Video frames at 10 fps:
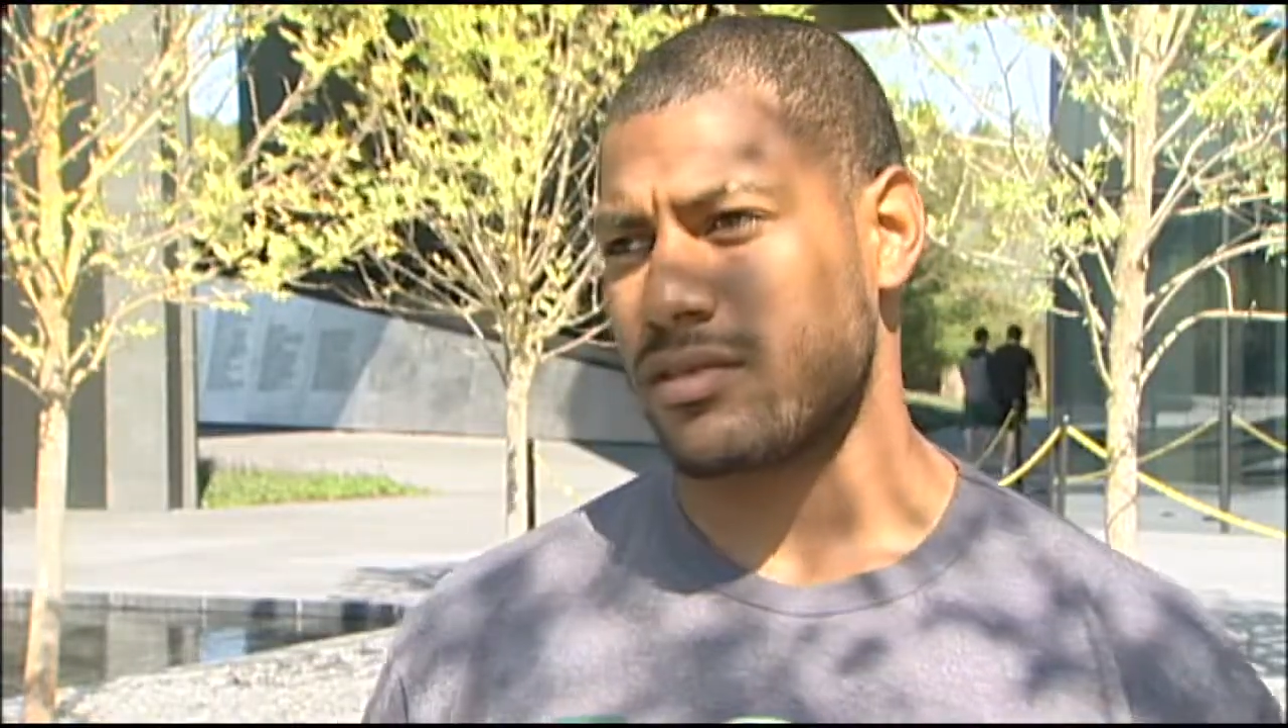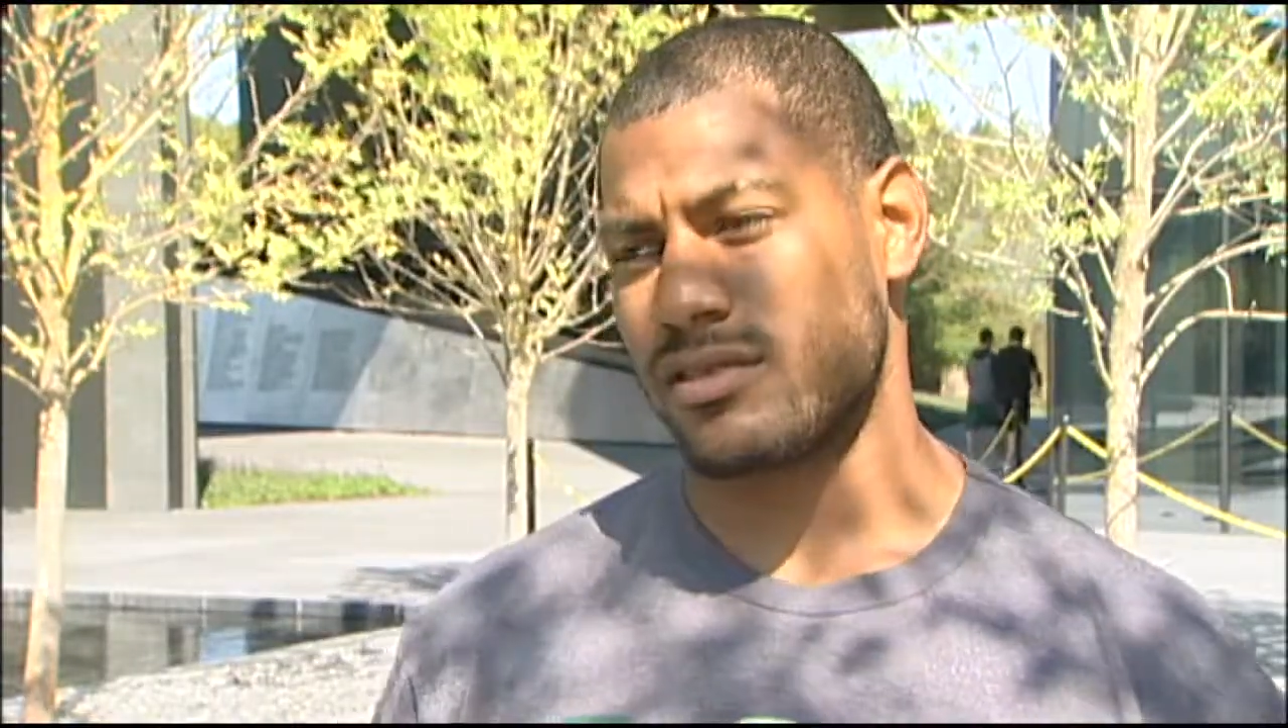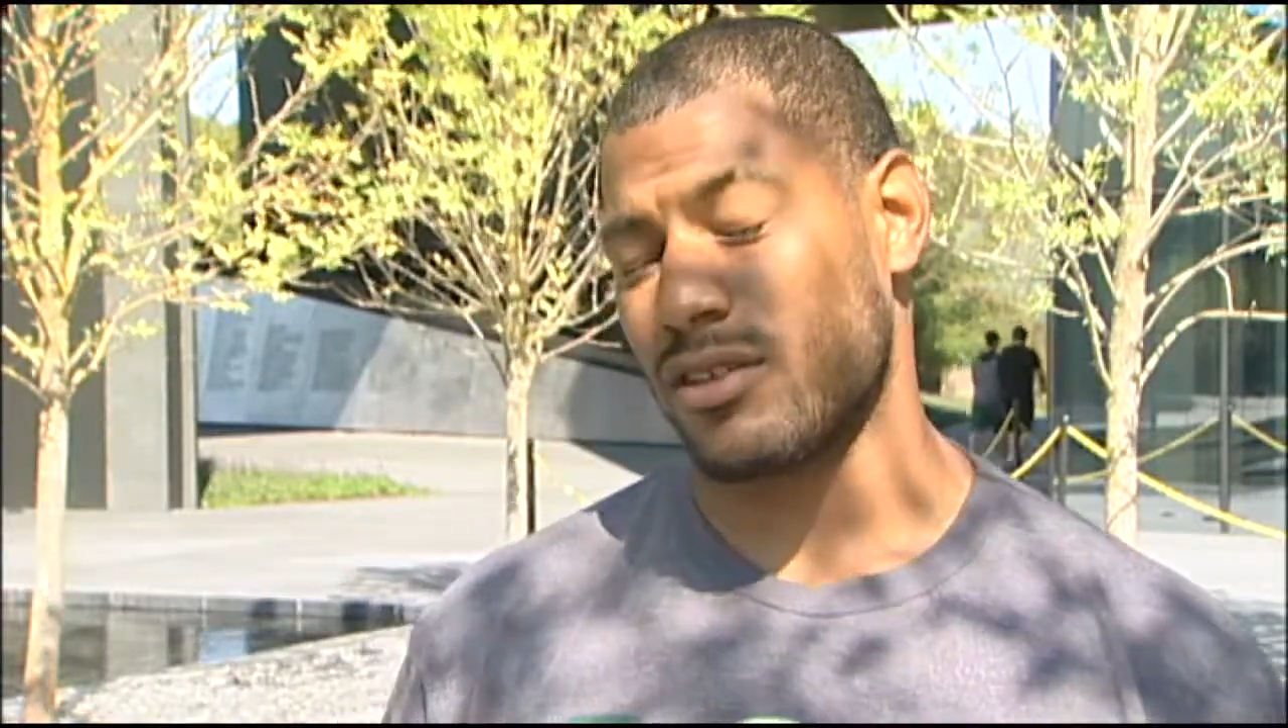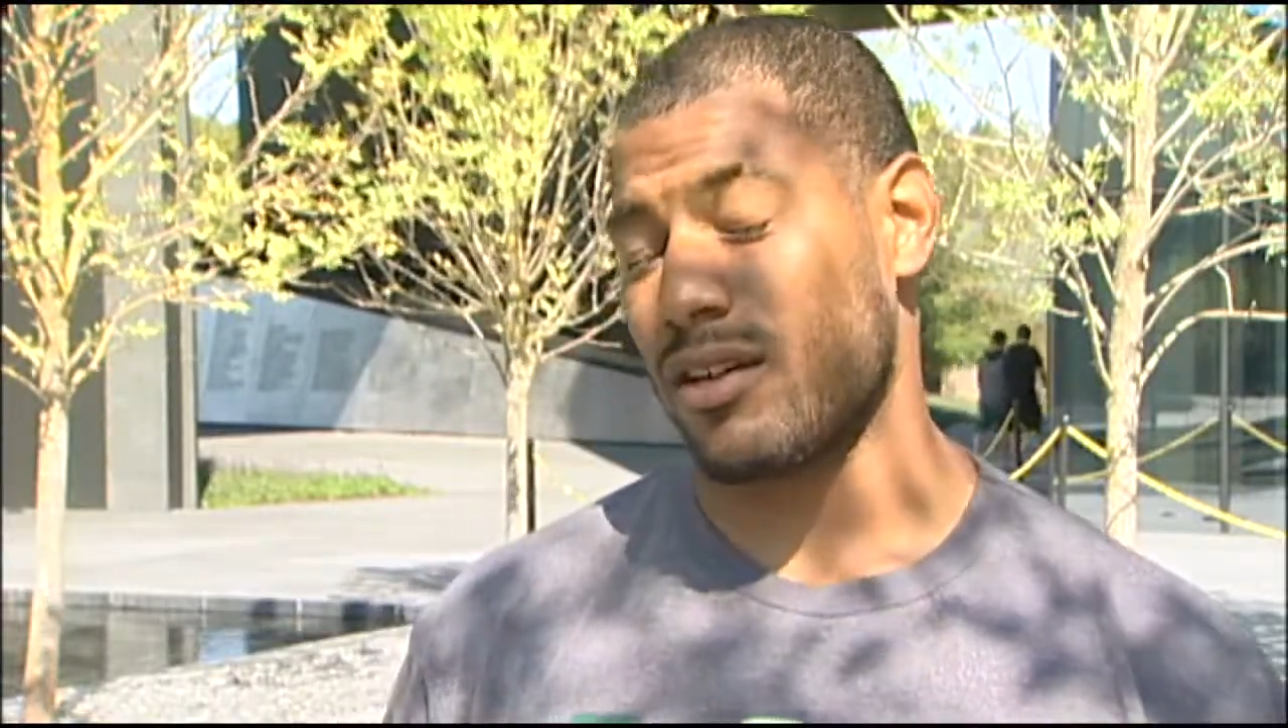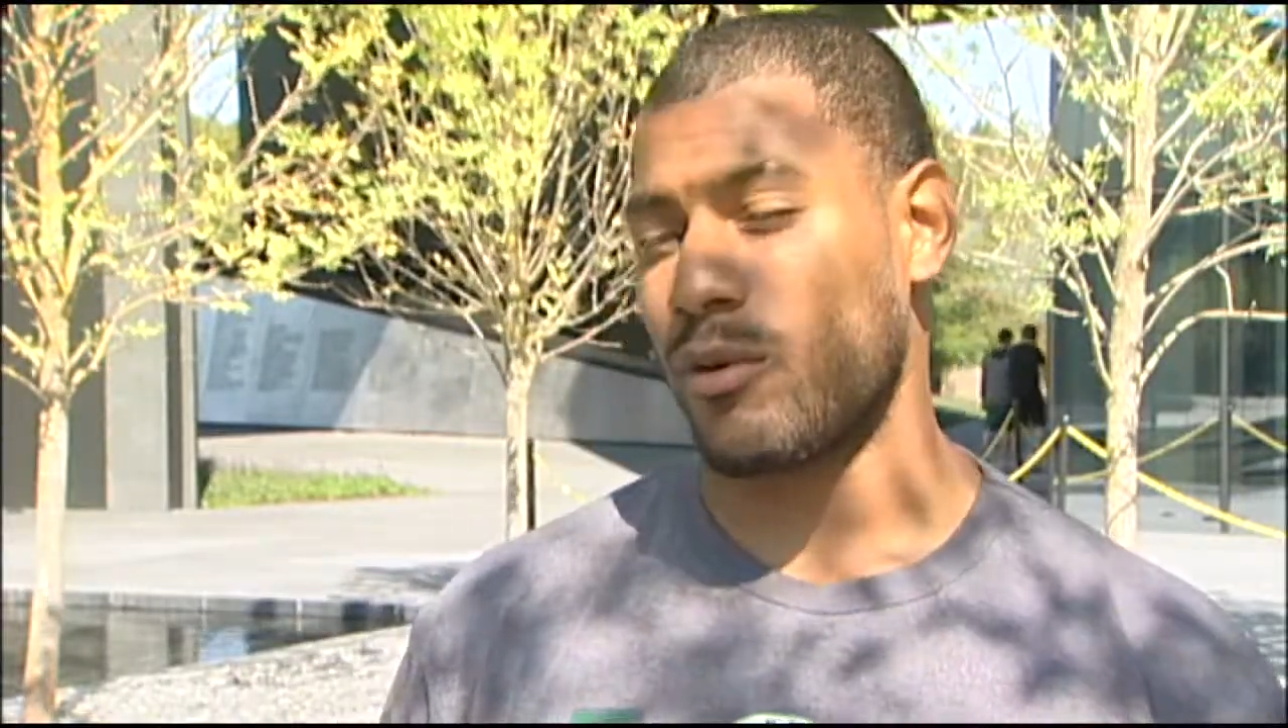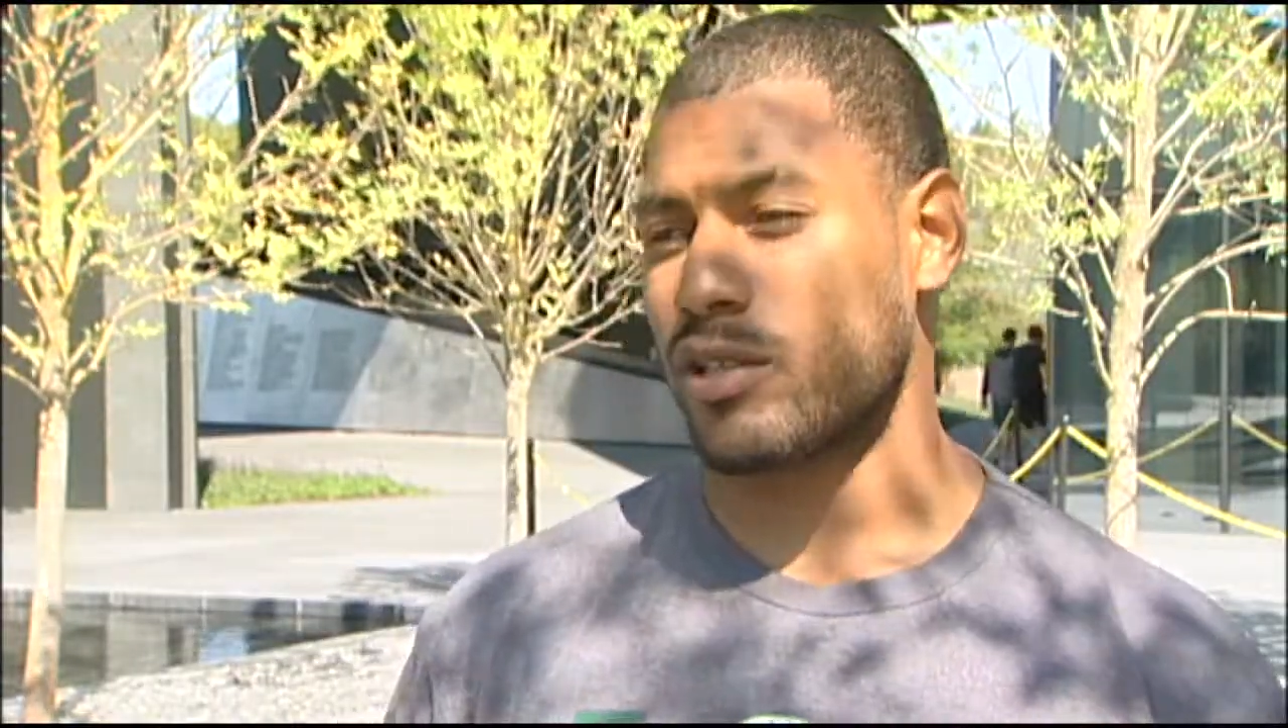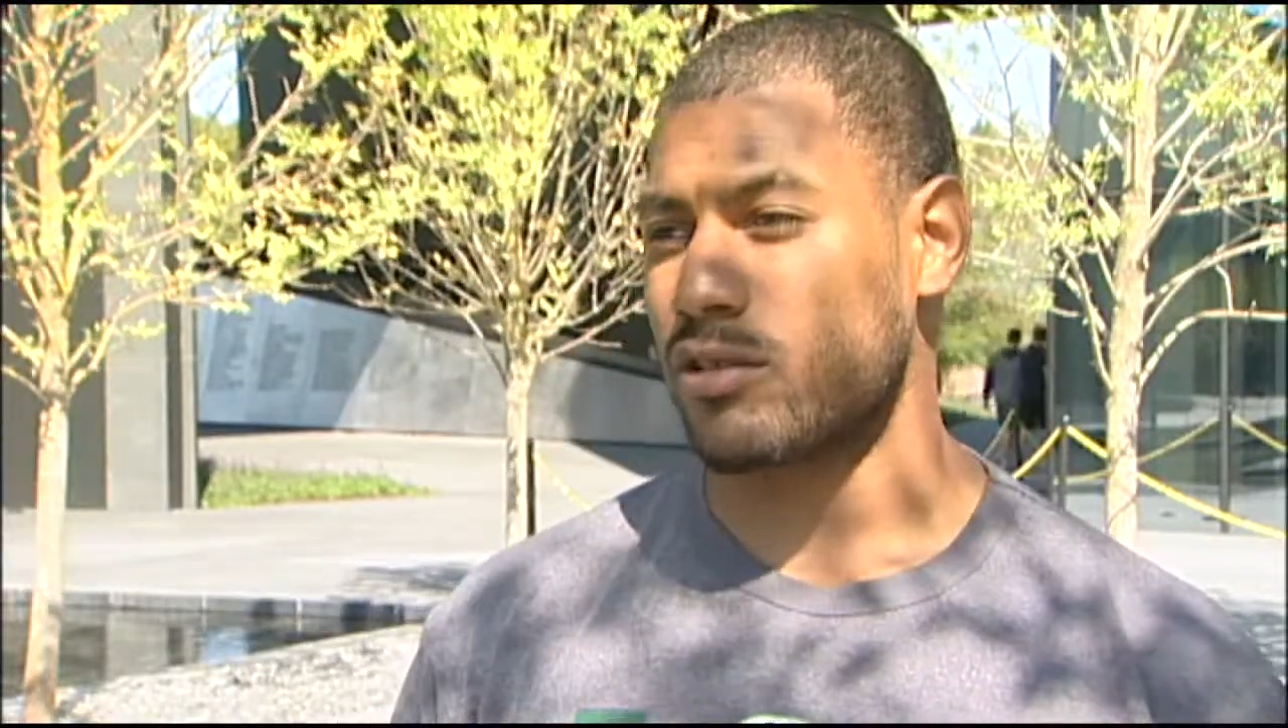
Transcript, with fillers: So it worked